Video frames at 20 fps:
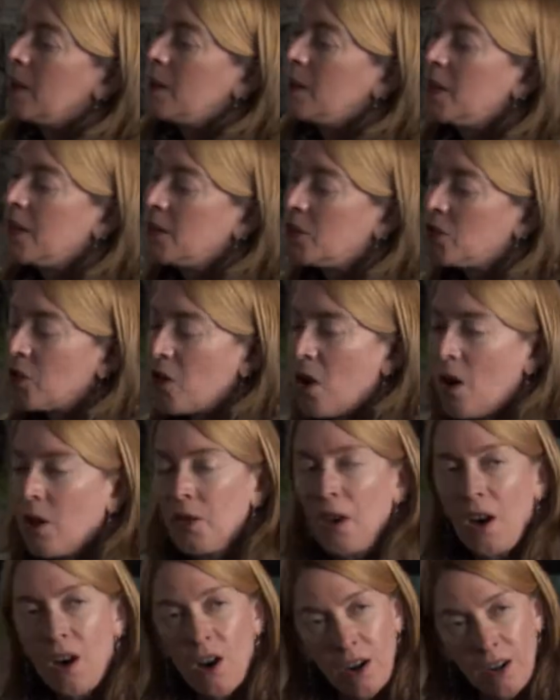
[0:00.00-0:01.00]
These are called
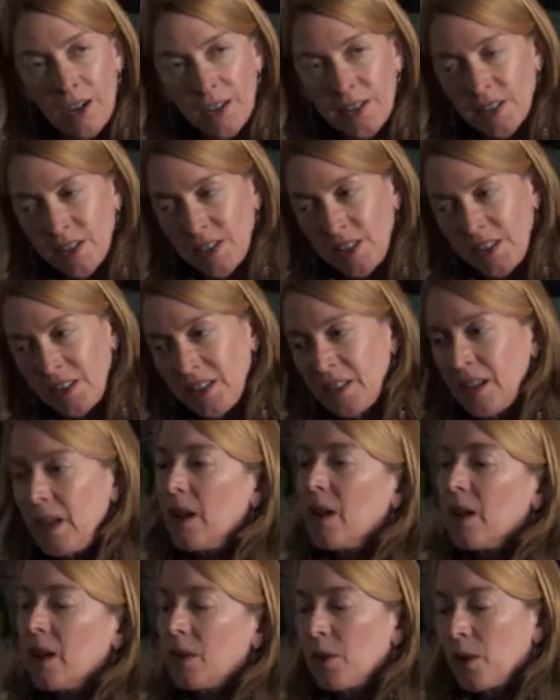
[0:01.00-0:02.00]
the harnesses.
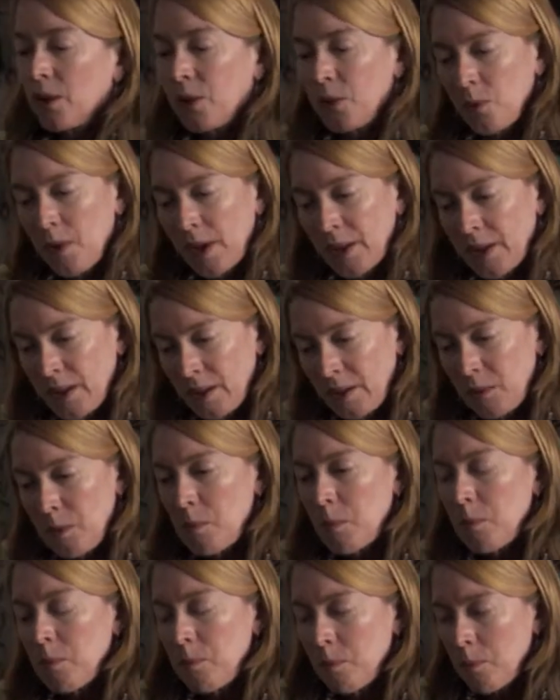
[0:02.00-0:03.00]
They're threaded
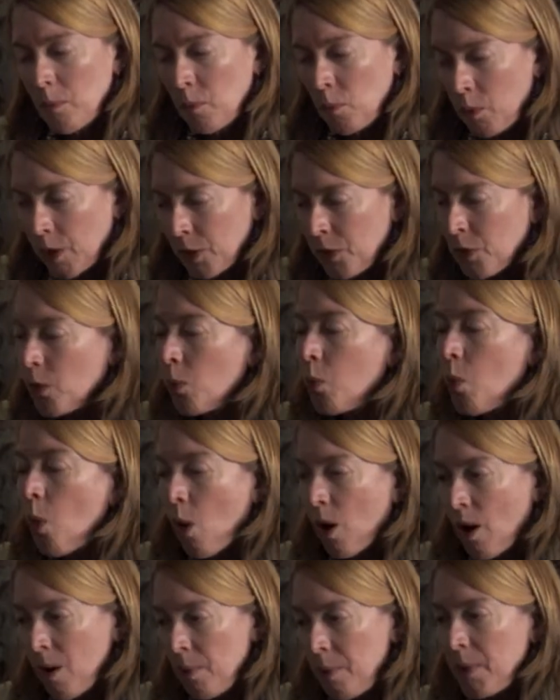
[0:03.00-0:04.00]
with the
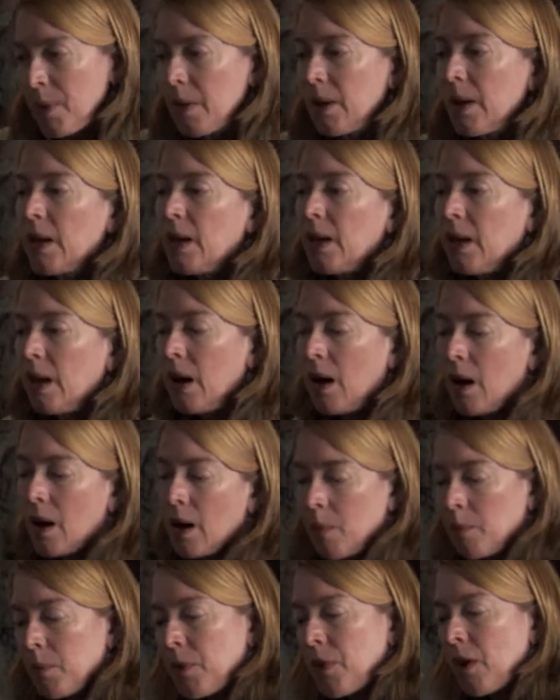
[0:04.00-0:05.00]
warp.
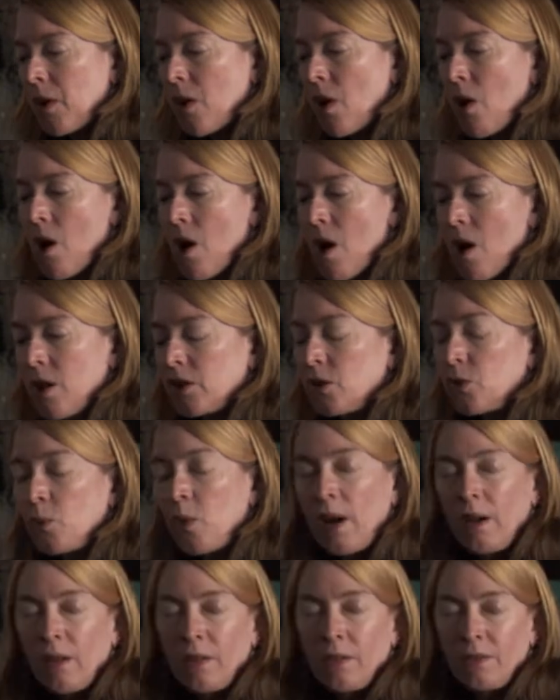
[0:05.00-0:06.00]
There are
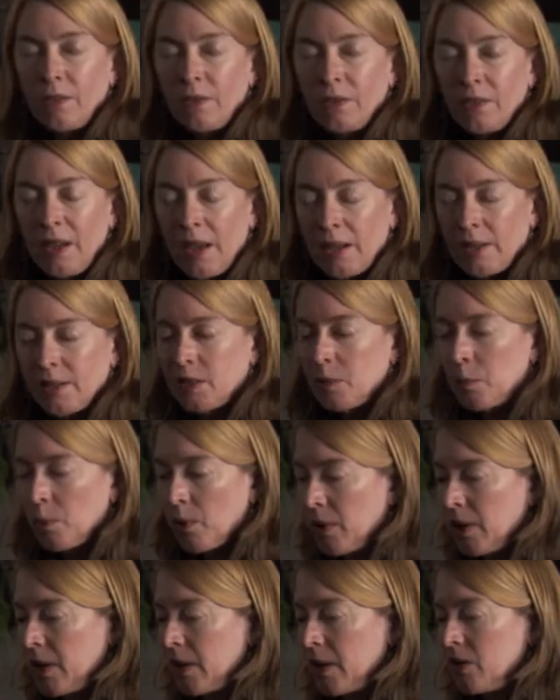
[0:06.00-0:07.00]
12 ends per
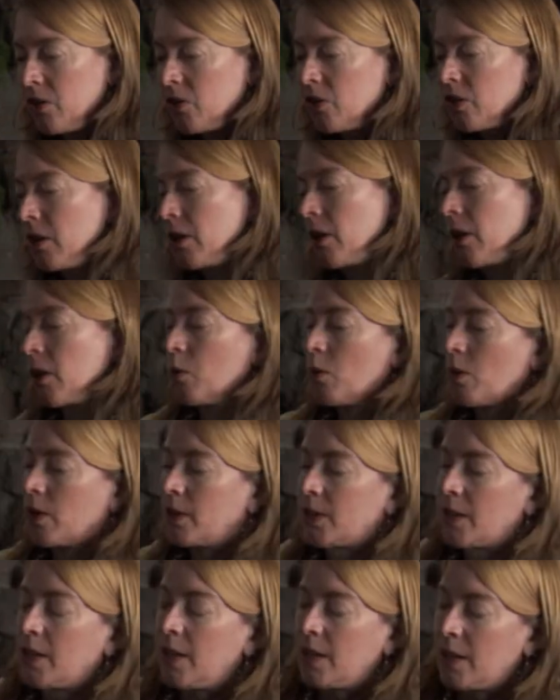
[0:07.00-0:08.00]
inch. In other
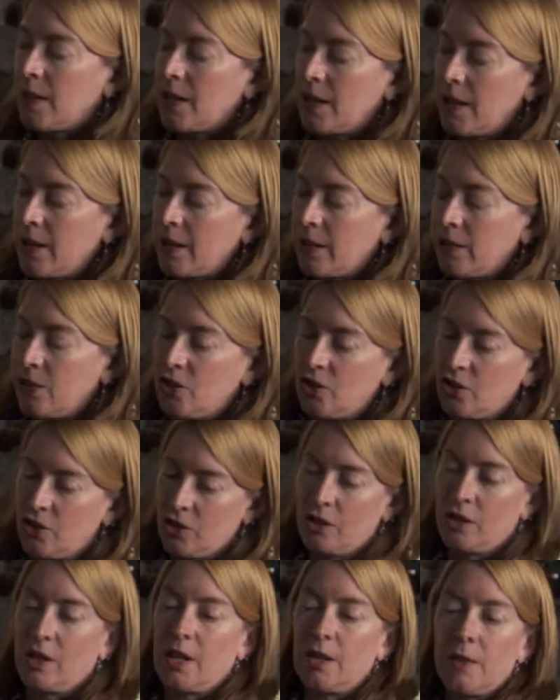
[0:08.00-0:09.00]
words, in an inch
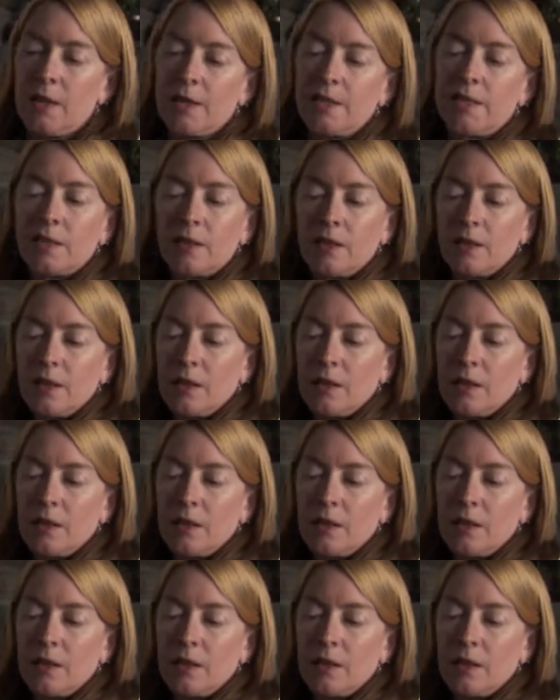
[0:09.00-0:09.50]
in this